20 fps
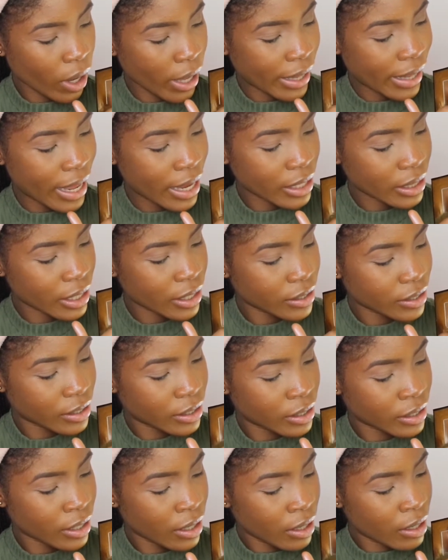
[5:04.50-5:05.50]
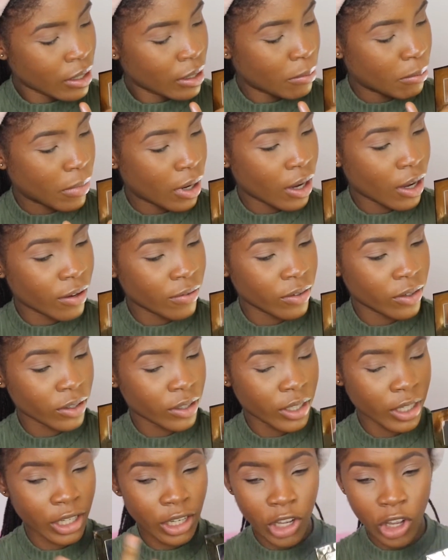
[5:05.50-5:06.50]
I like this mauve
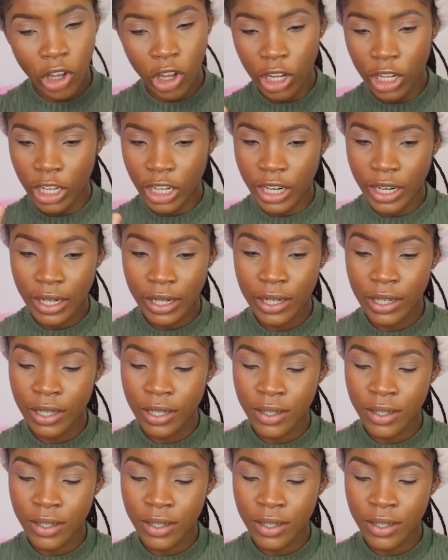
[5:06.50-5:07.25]
looking color.